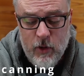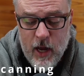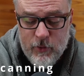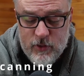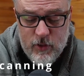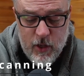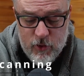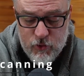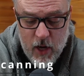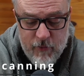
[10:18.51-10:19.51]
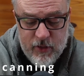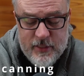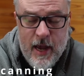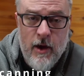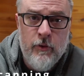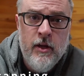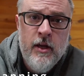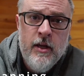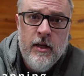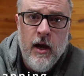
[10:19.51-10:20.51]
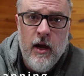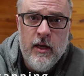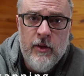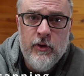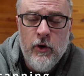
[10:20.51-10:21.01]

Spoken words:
When I was driving down in